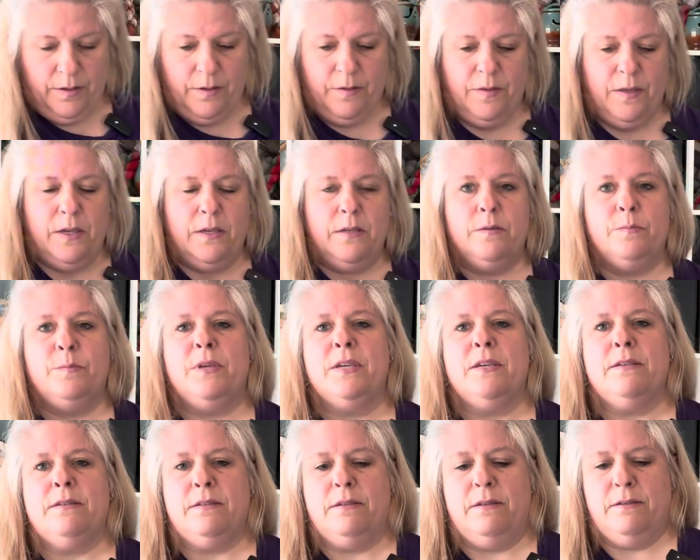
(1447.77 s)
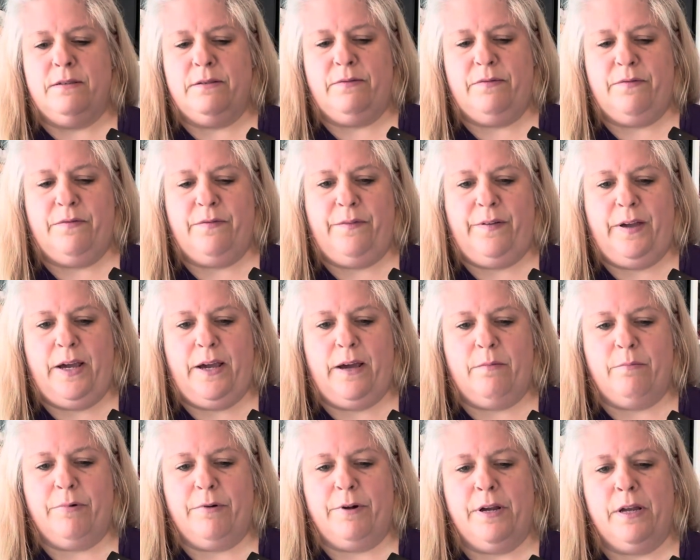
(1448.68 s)
these pieces of
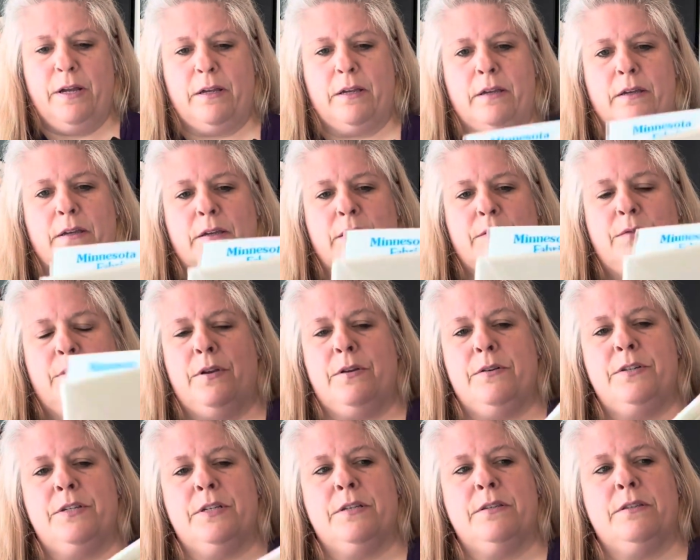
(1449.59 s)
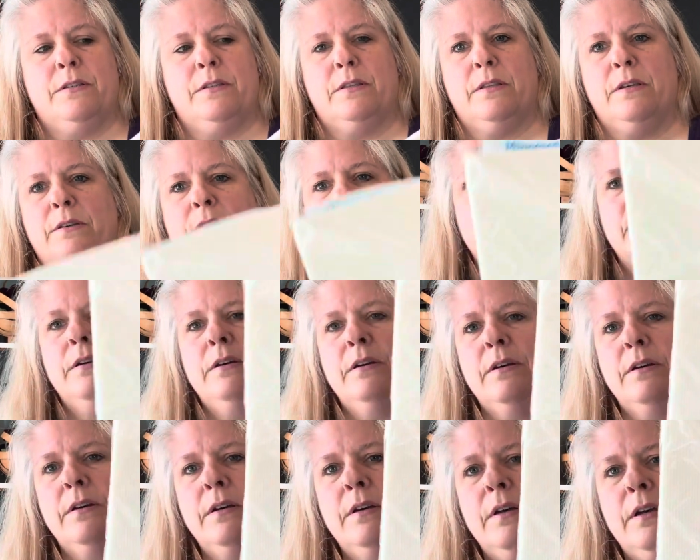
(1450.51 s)
fabric. They're just the
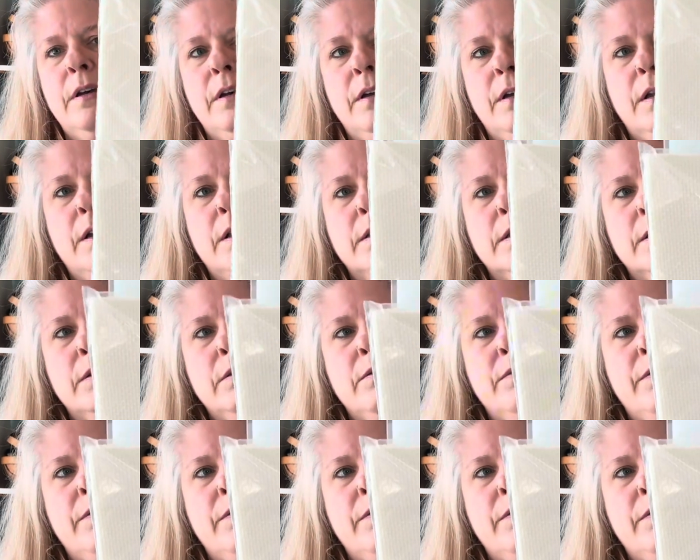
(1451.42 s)
little